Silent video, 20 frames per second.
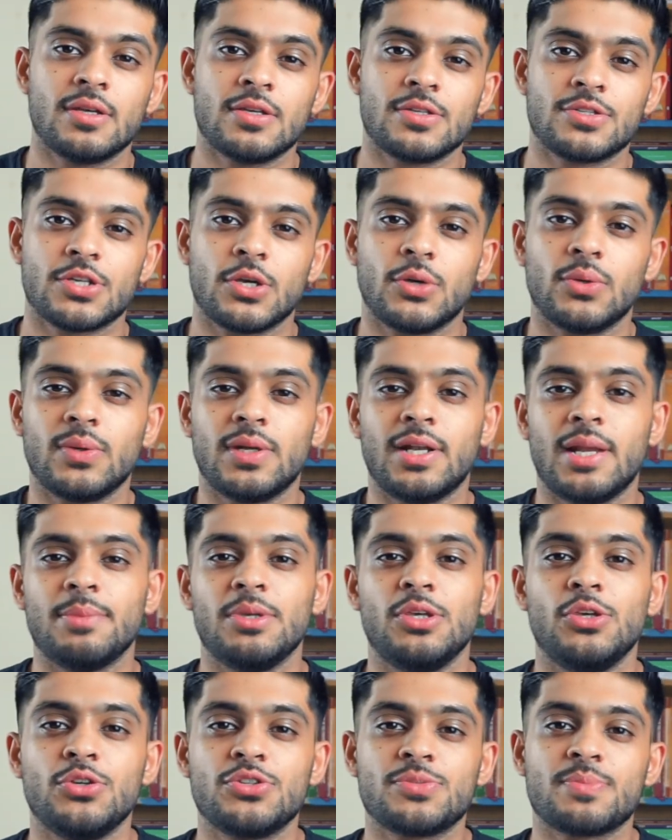So let
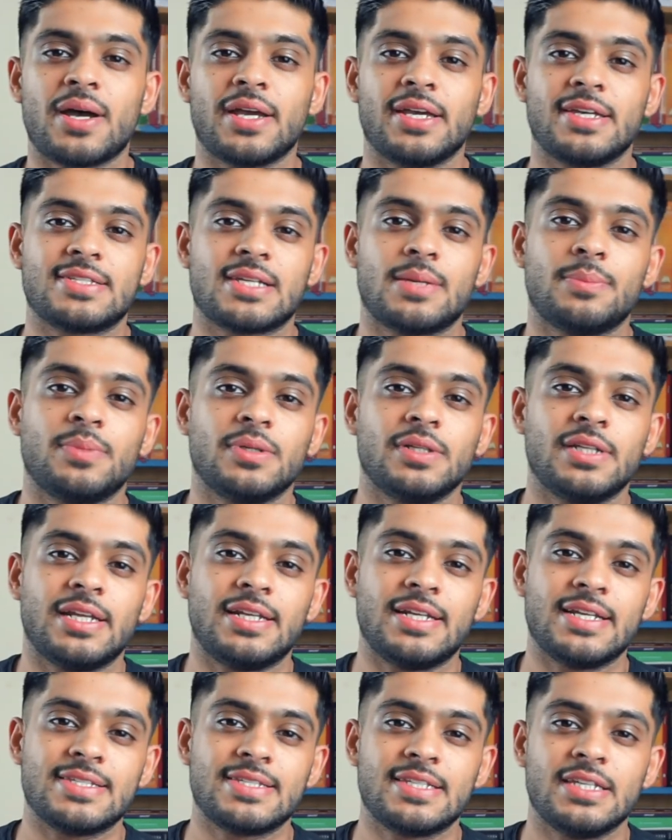me use my example and
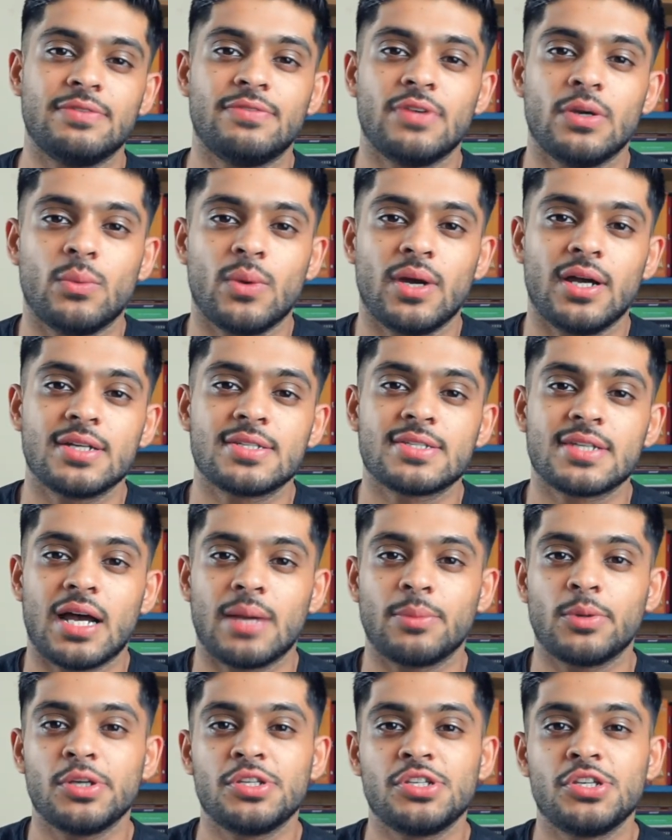let's see if it works.
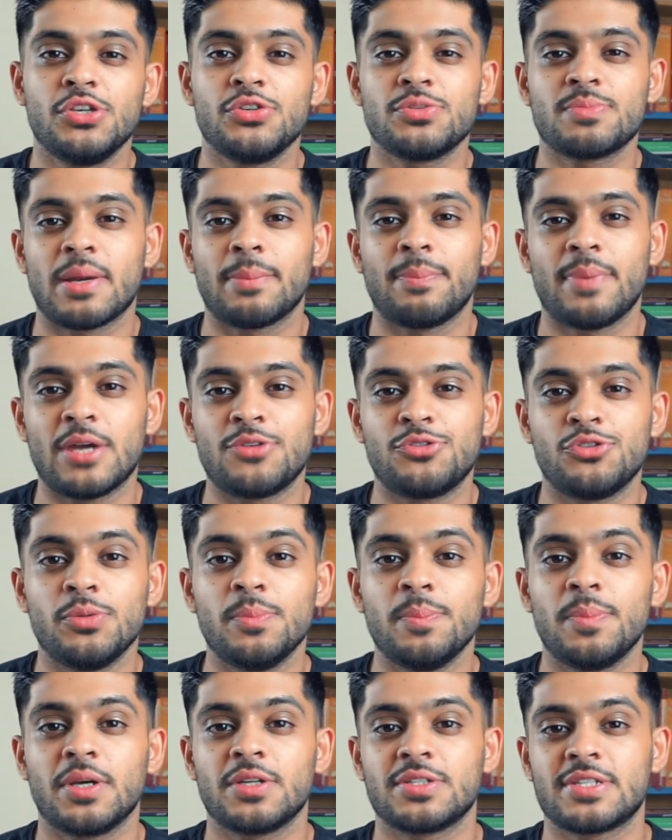I'm going to use my
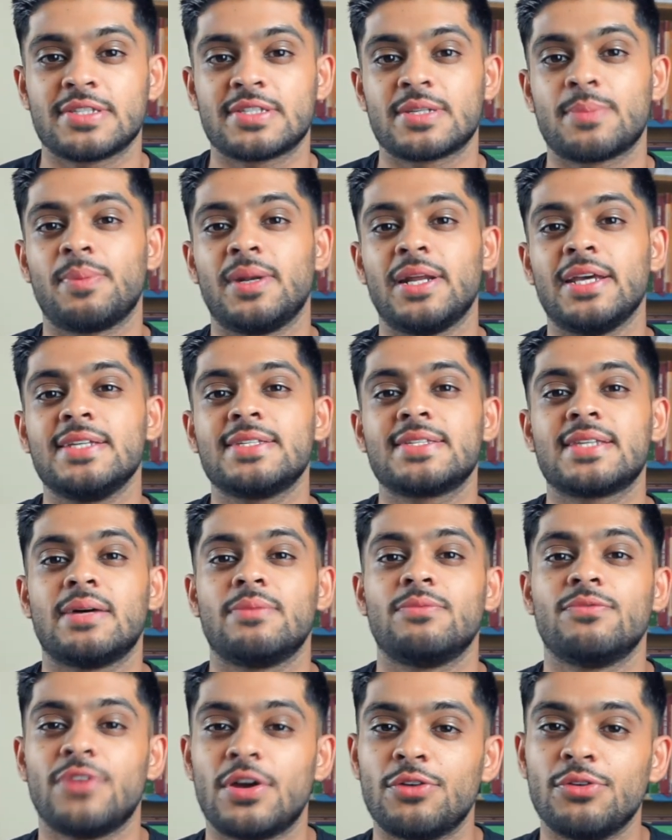bedroom because it's a place that
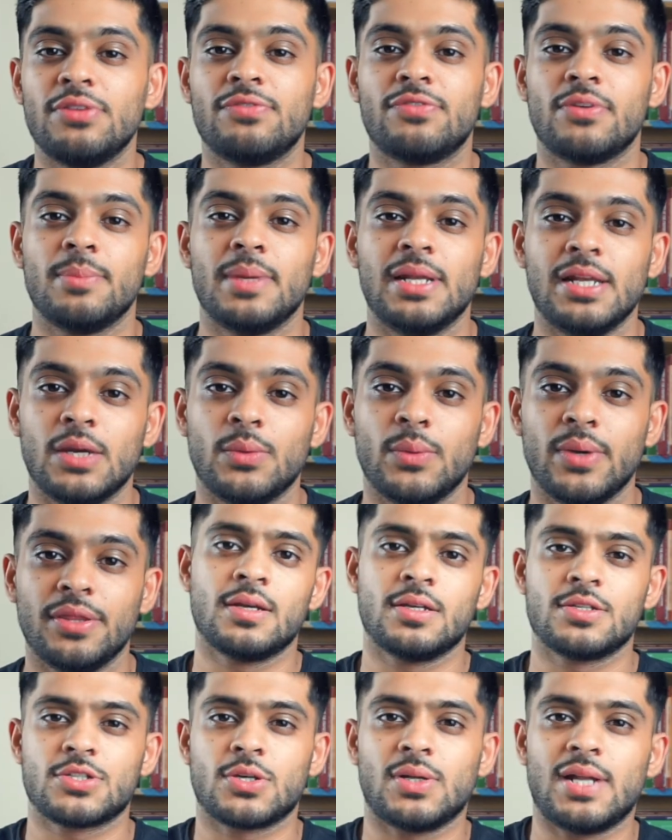I'm very familiar
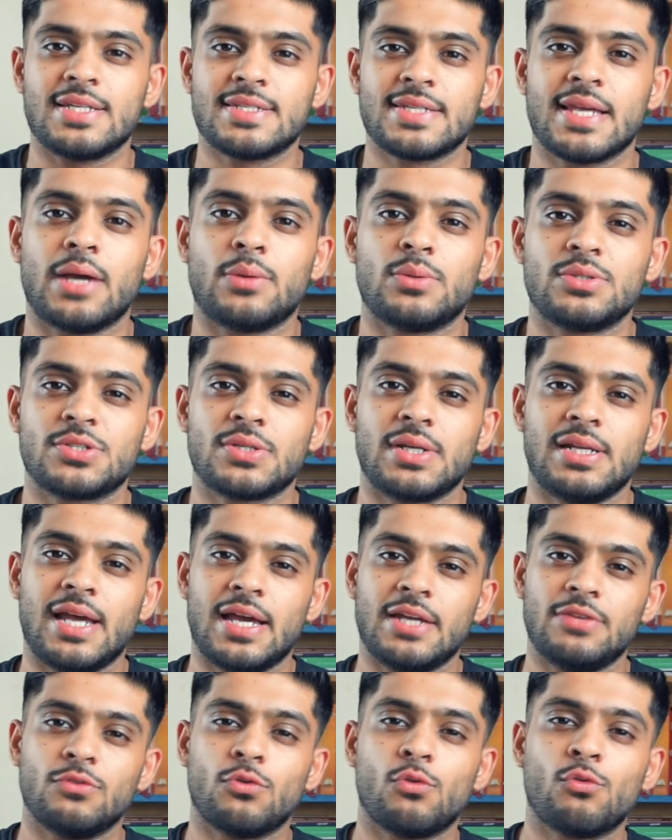with. So let's say I want to
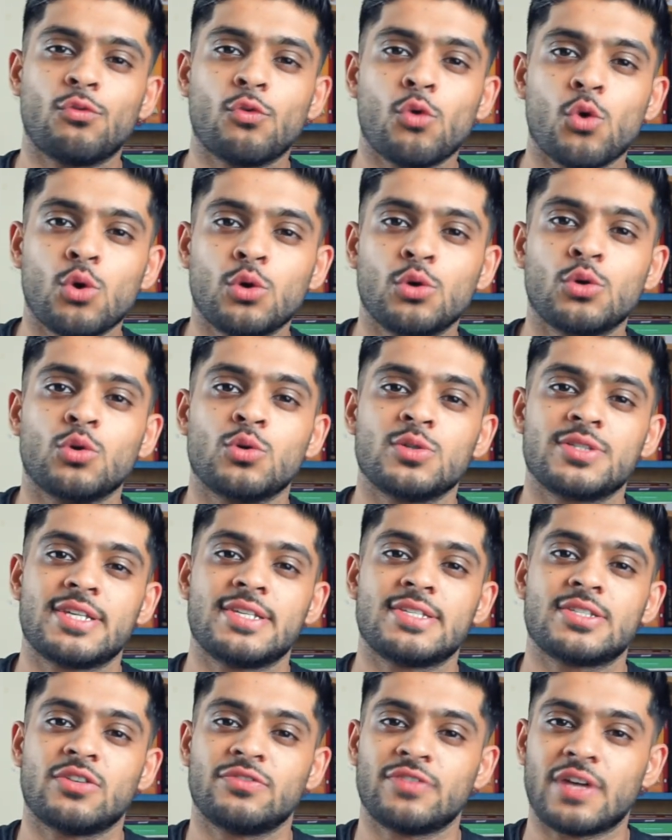learn four
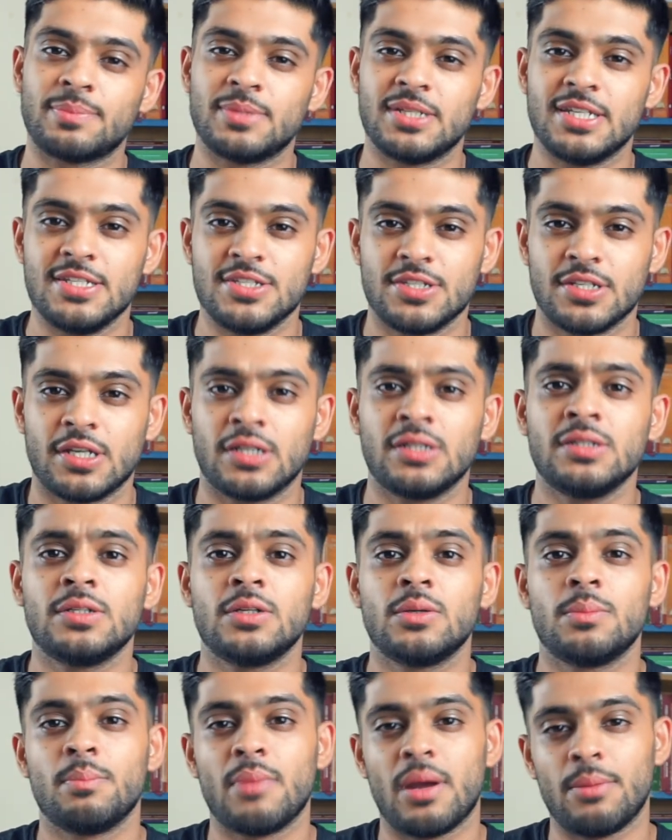causes of amnesia,
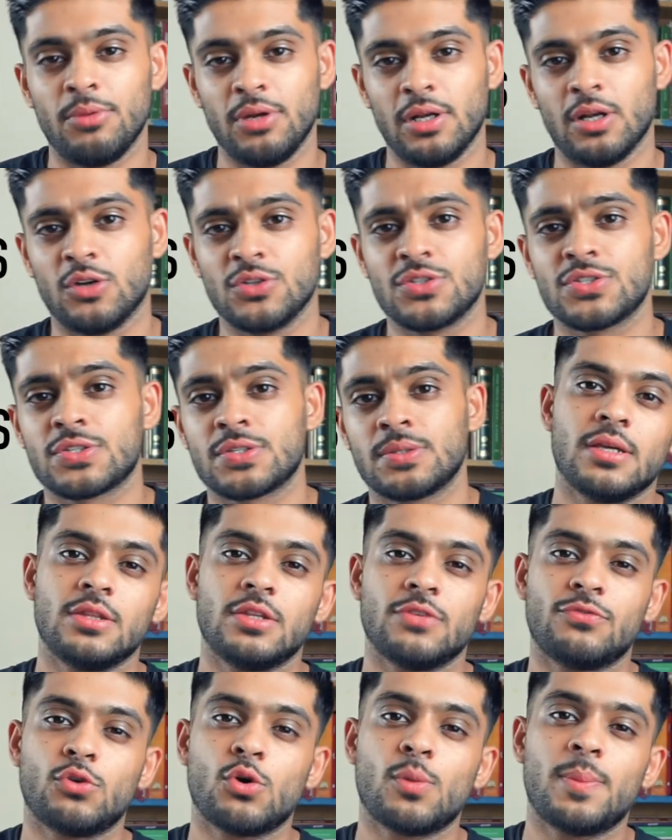memory loss.
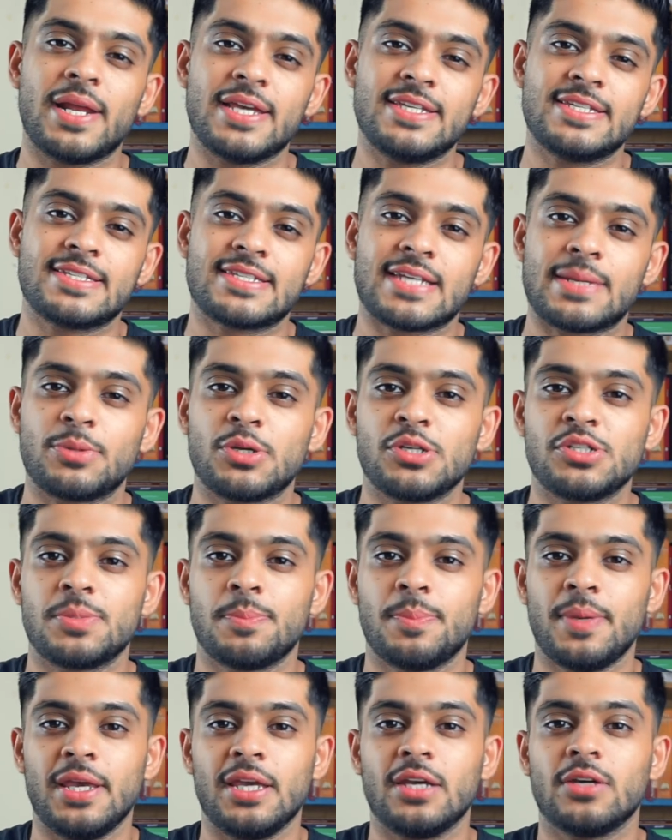The four places I'm going to
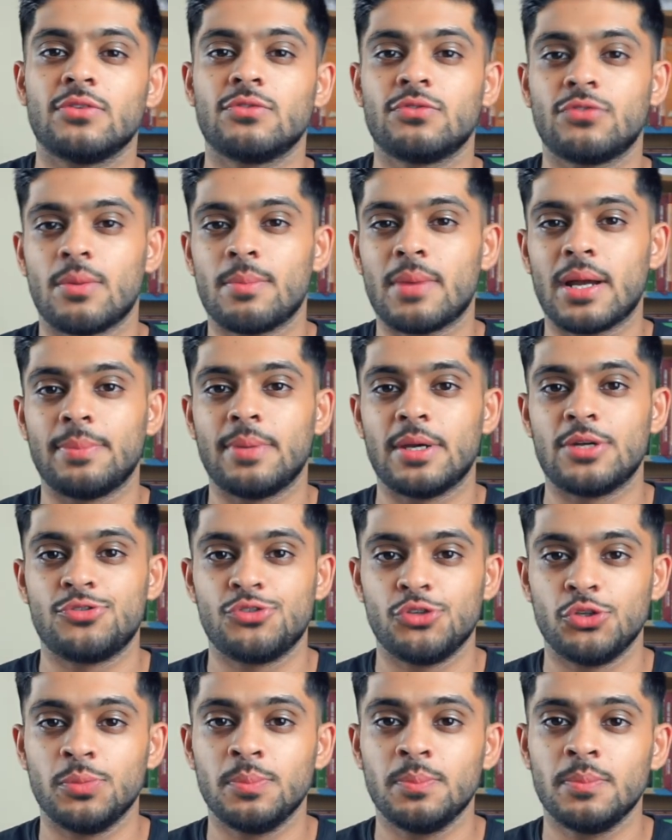pick from my
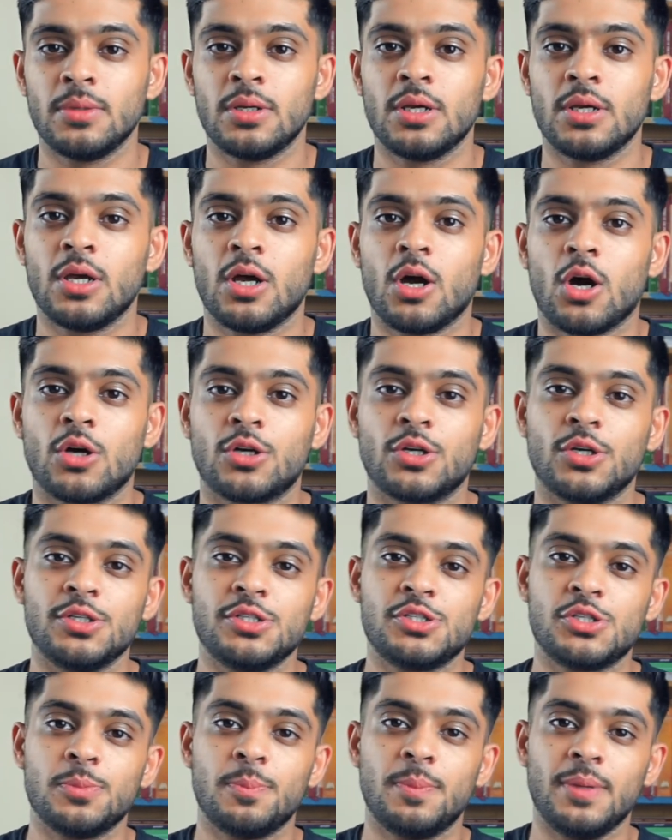bedroom are going
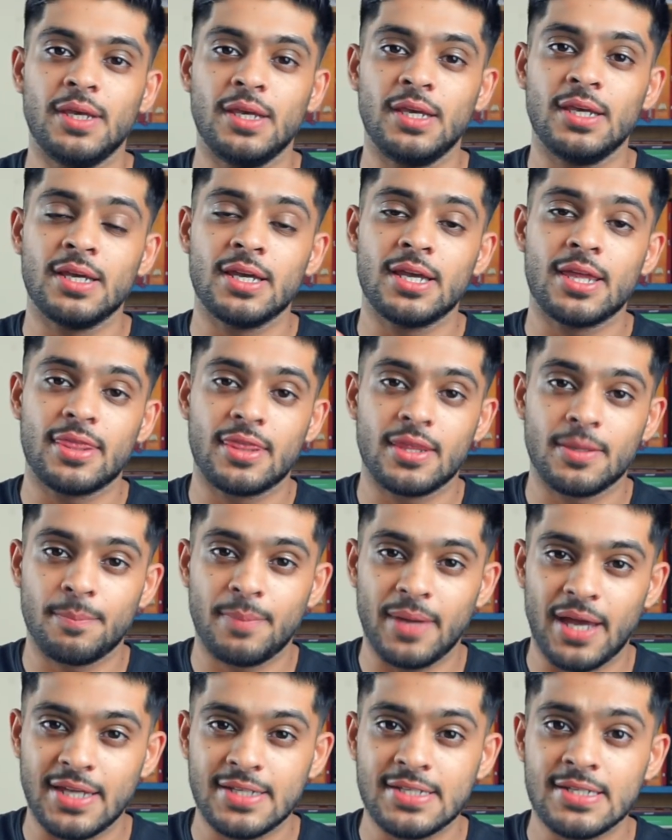to be the
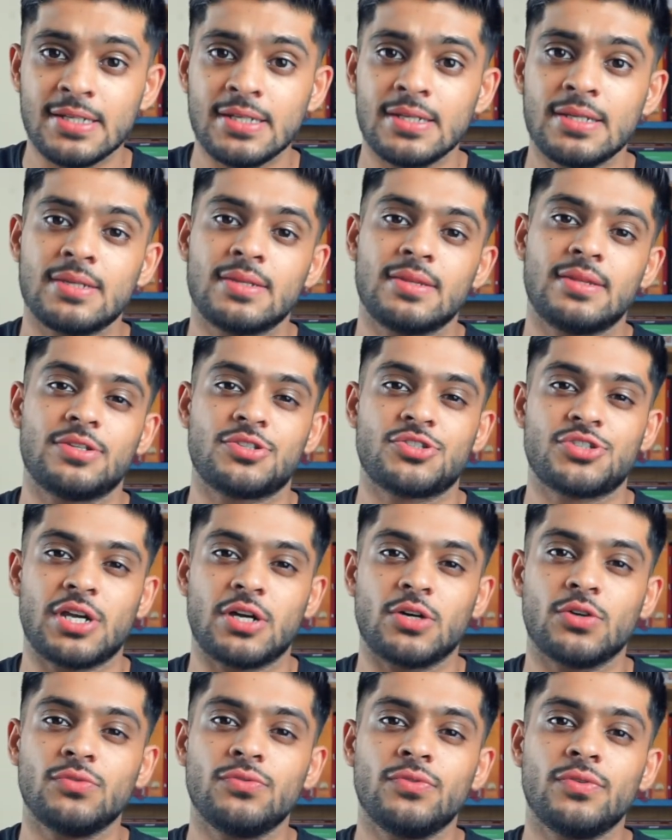bed, the
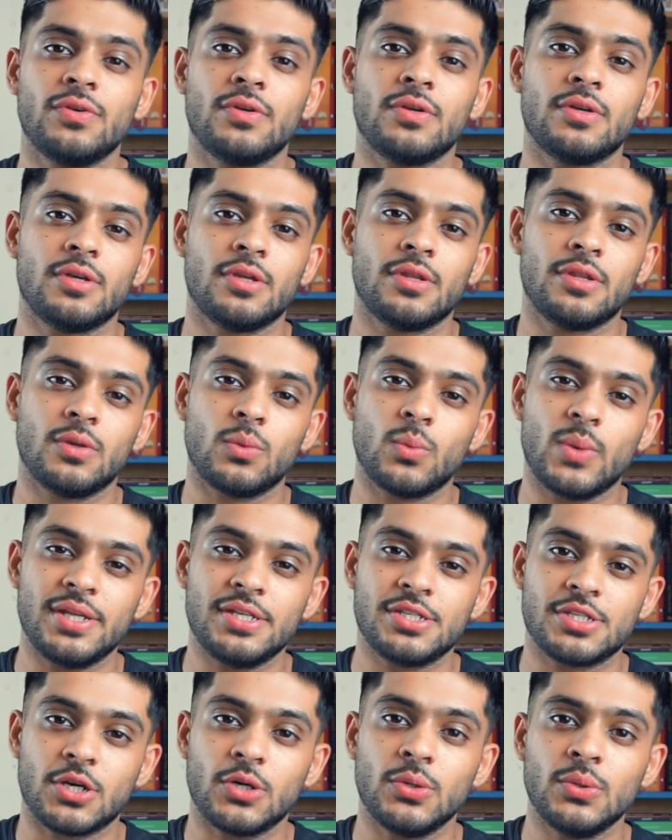shelf, the
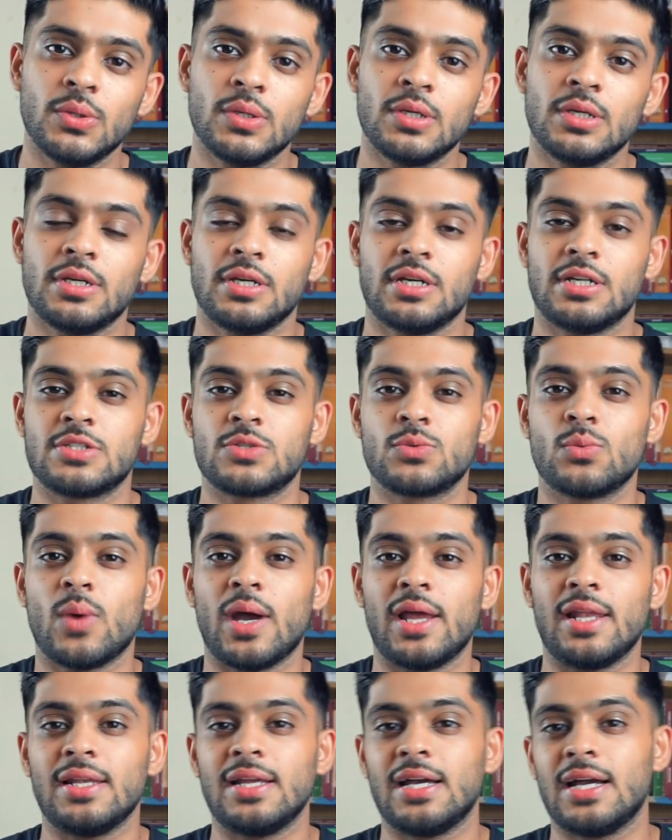window, as
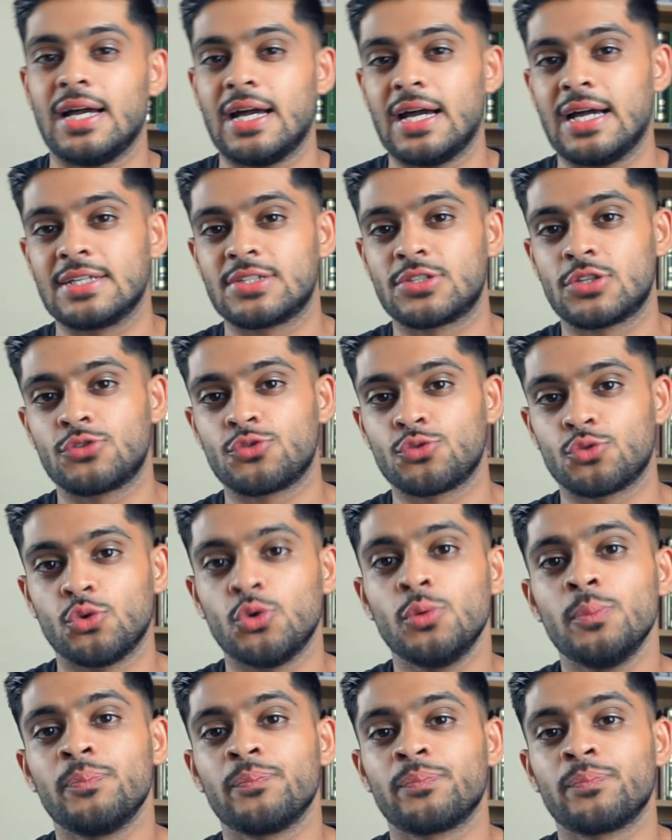well as the drawer.